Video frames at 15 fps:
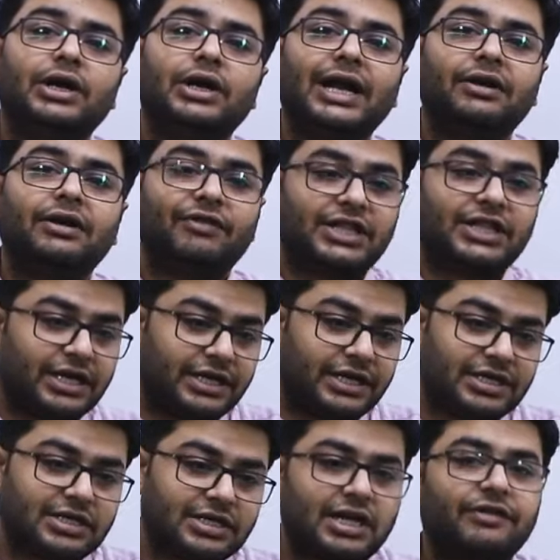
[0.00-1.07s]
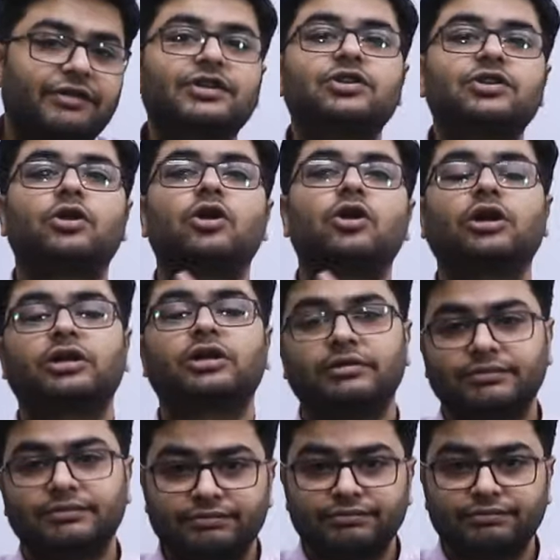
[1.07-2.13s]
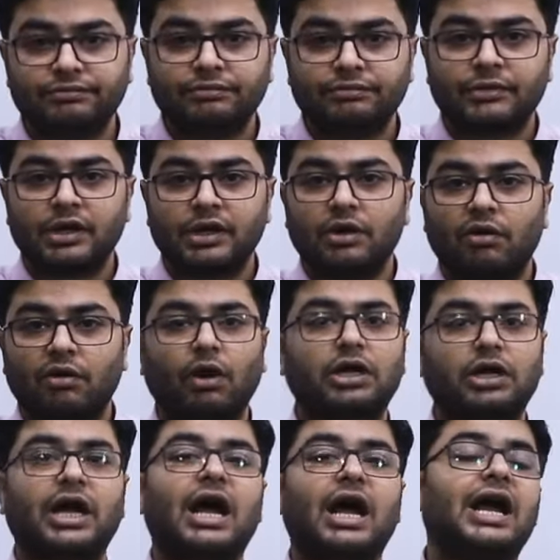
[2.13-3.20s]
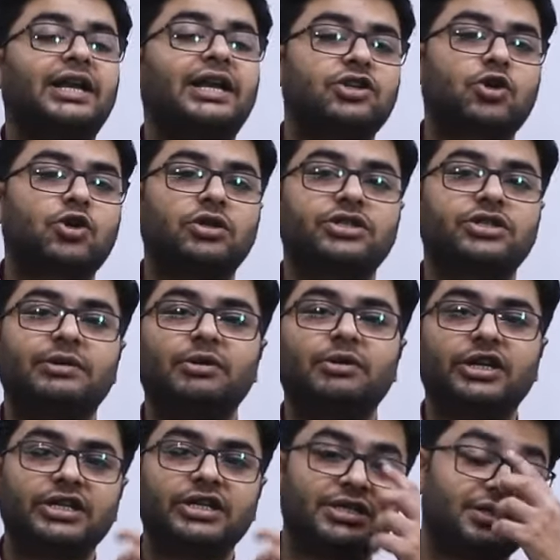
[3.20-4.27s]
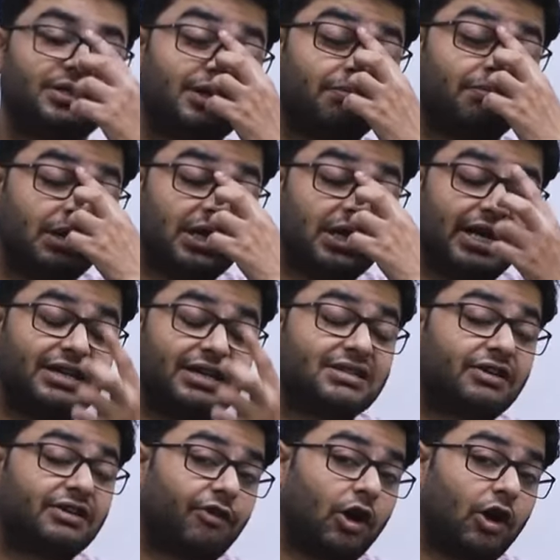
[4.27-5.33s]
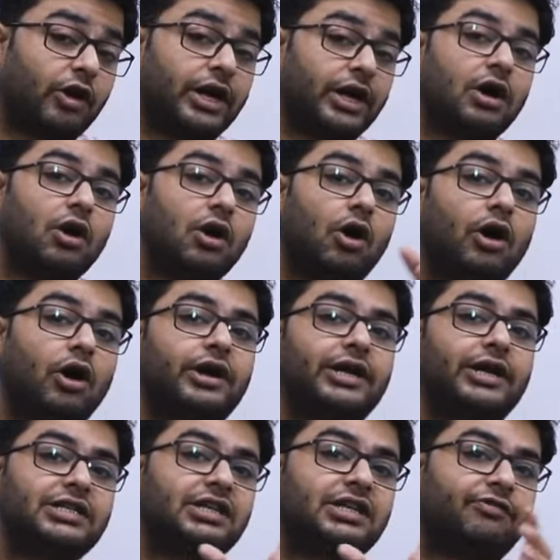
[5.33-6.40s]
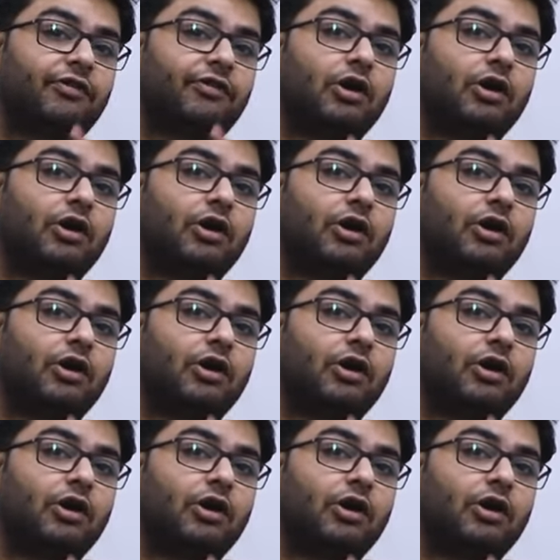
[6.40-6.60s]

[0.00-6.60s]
right? Whether it is a service or not. What Irish constabulary system is it following, or is it